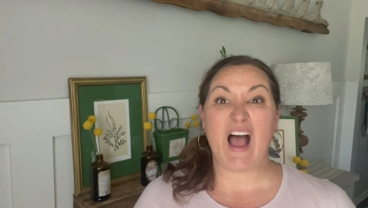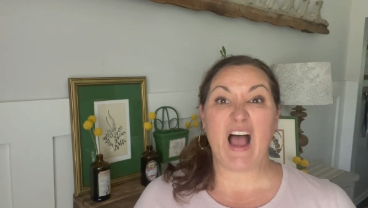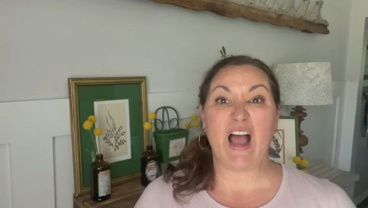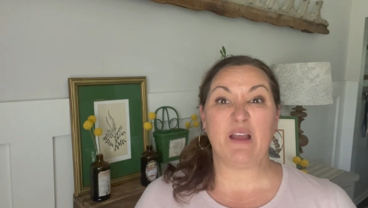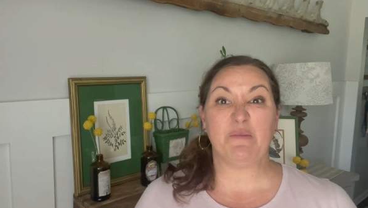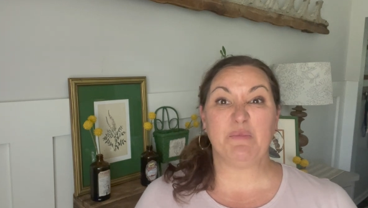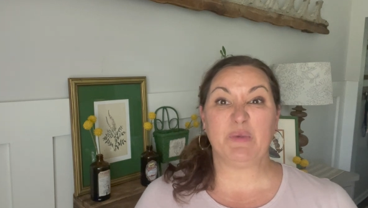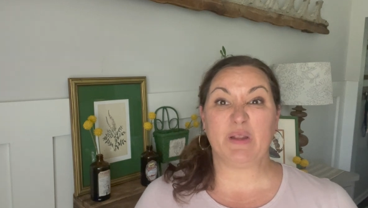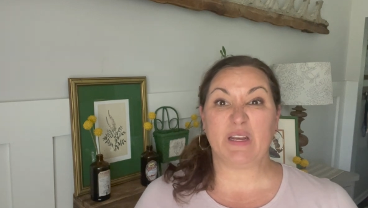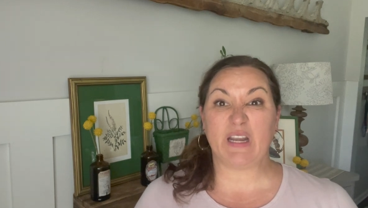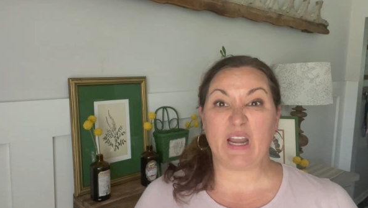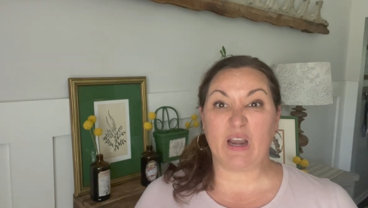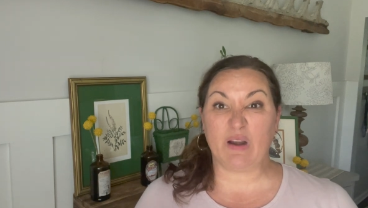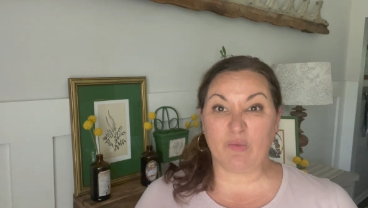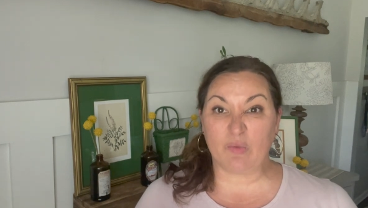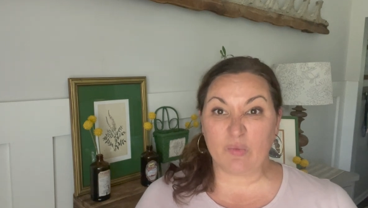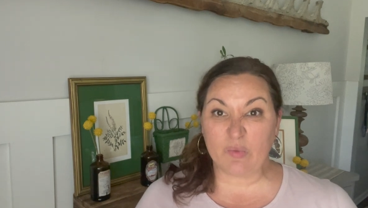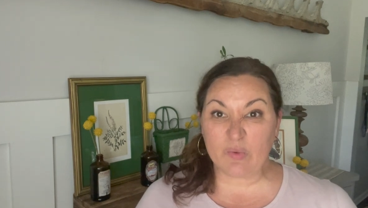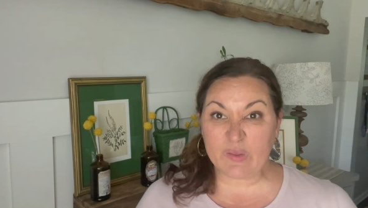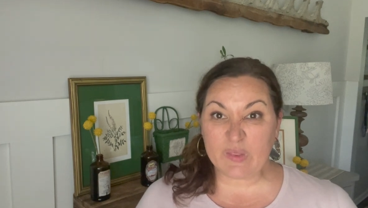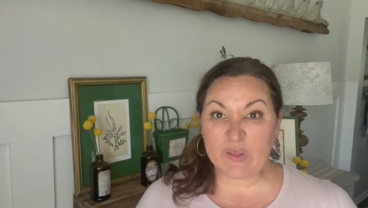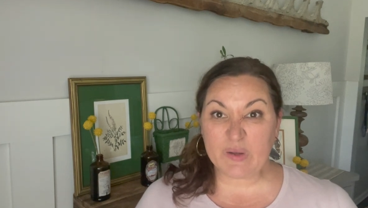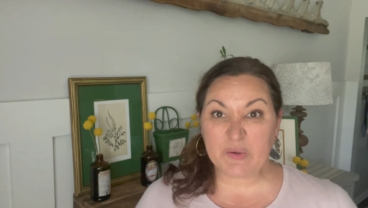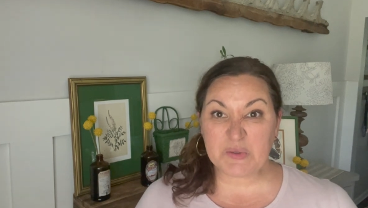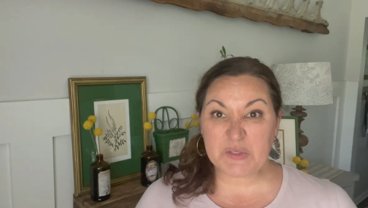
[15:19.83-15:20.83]
I mean, I
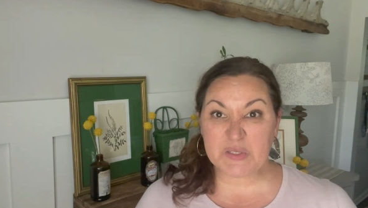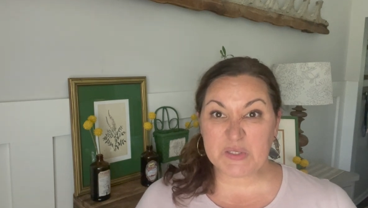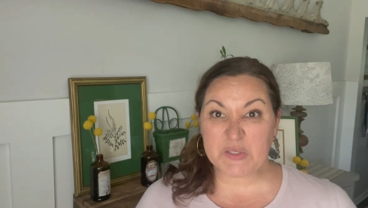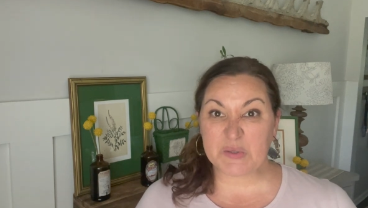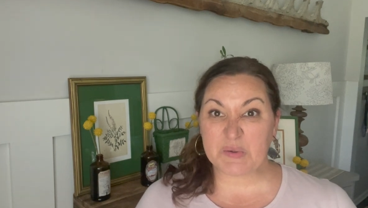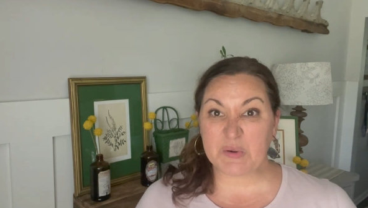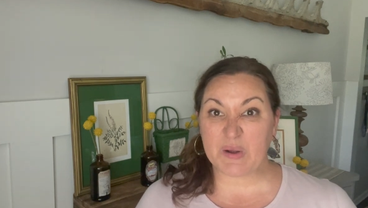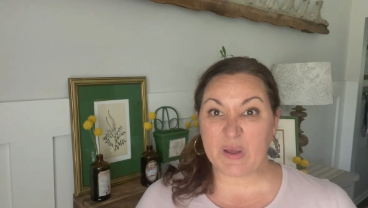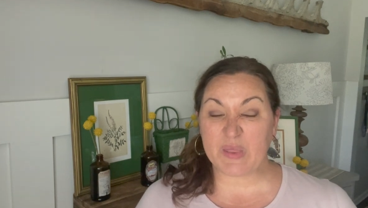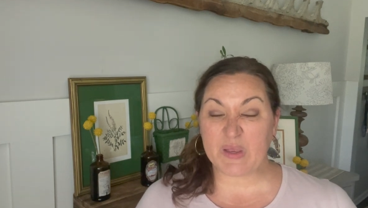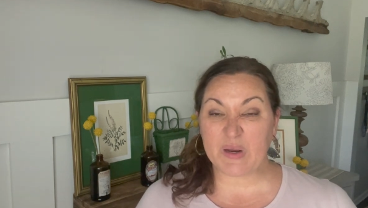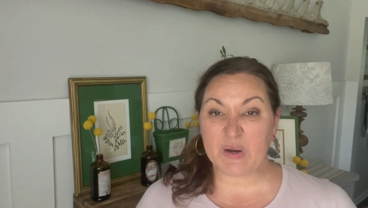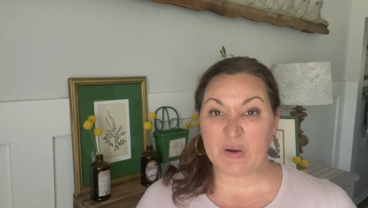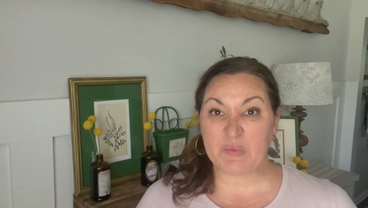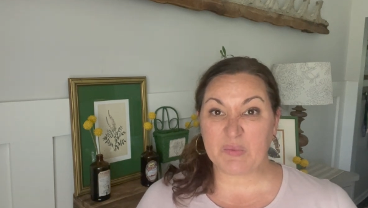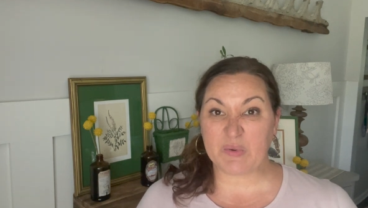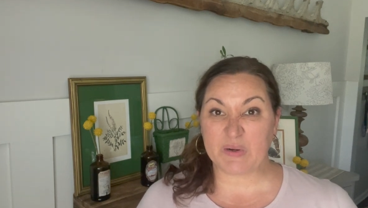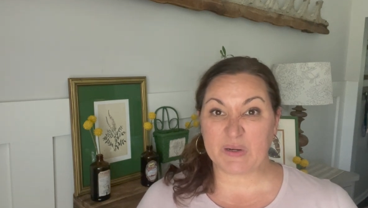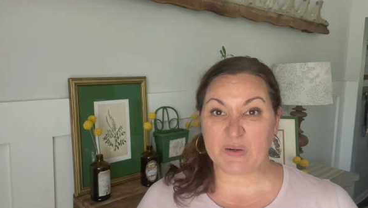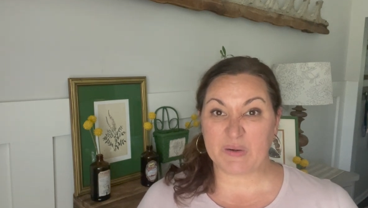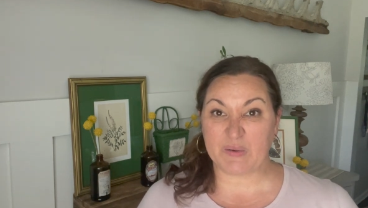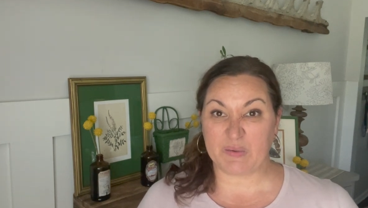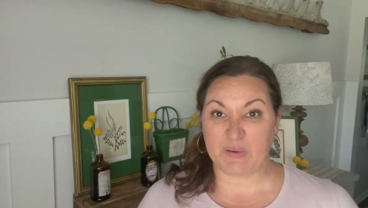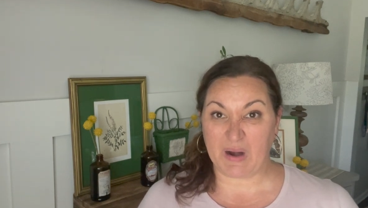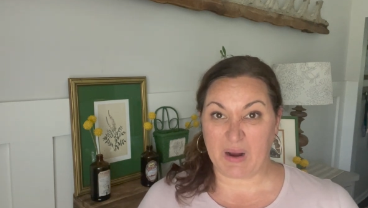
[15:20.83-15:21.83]
really wish the weather would
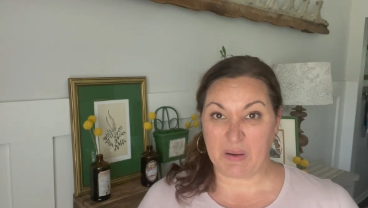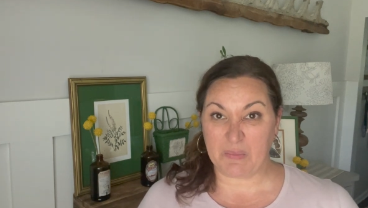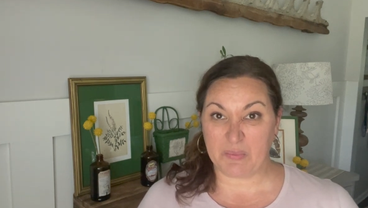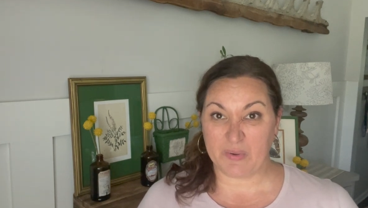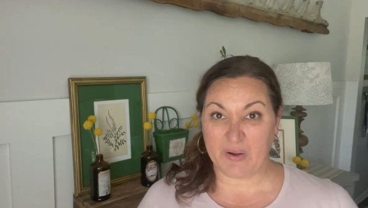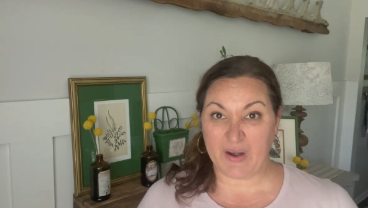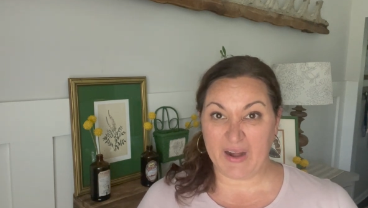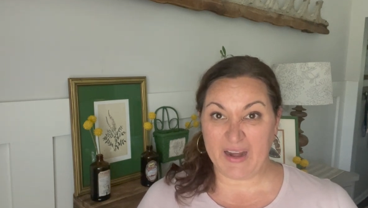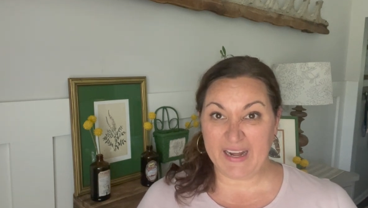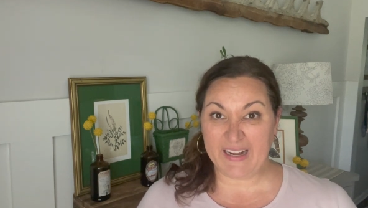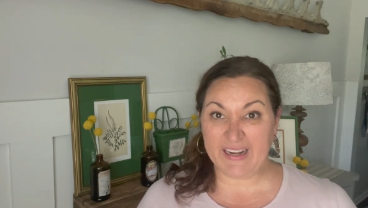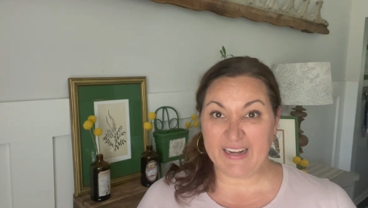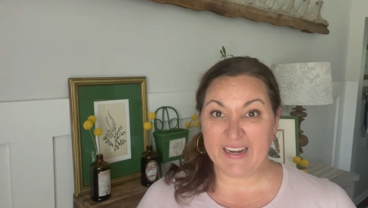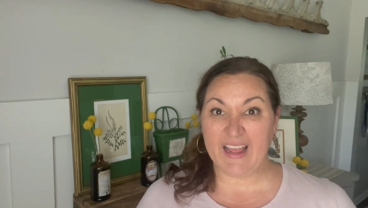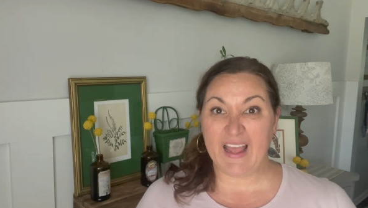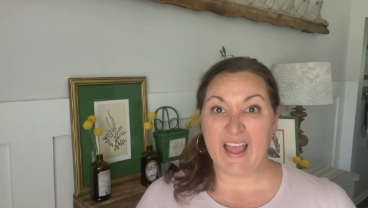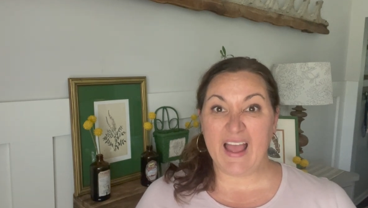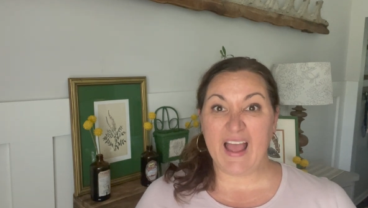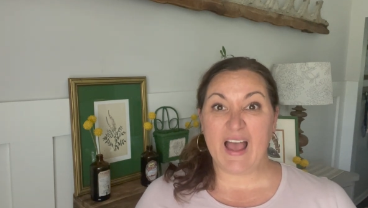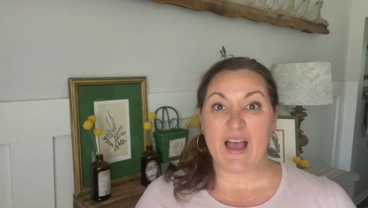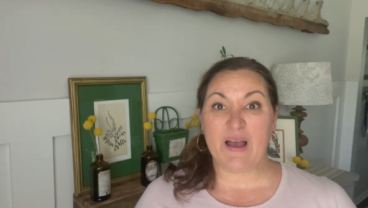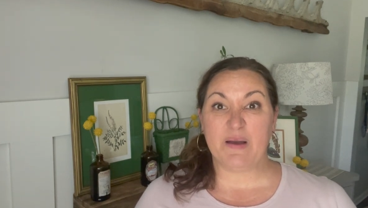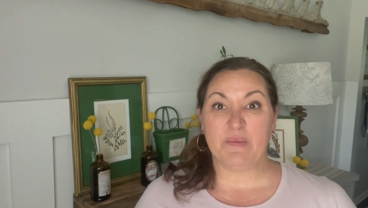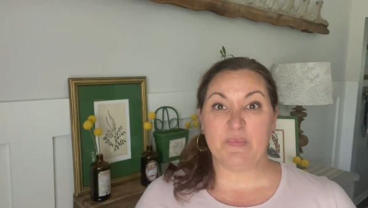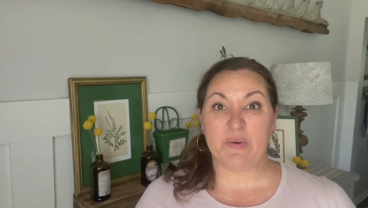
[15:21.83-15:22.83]
cooperate,
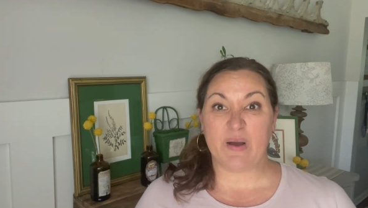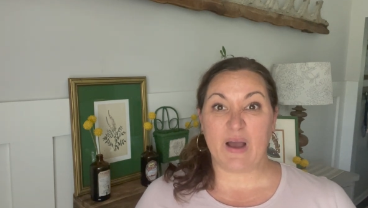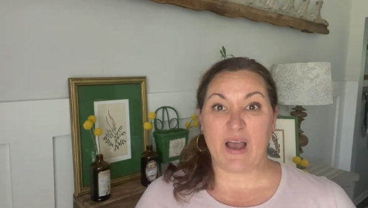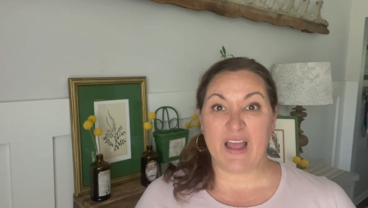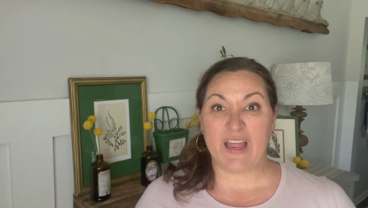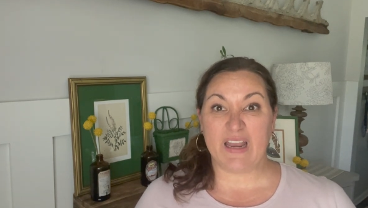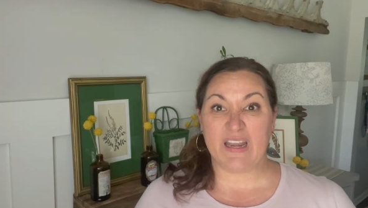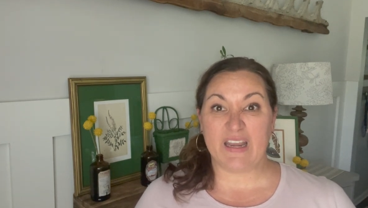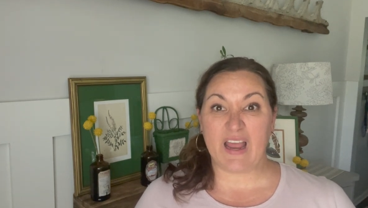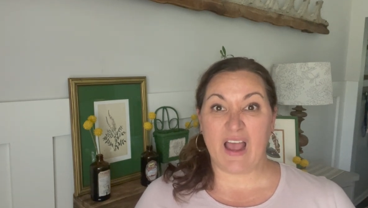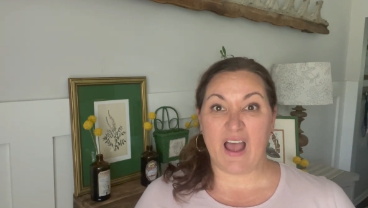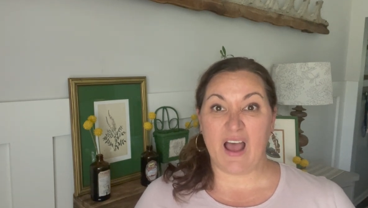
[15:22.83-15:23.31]
but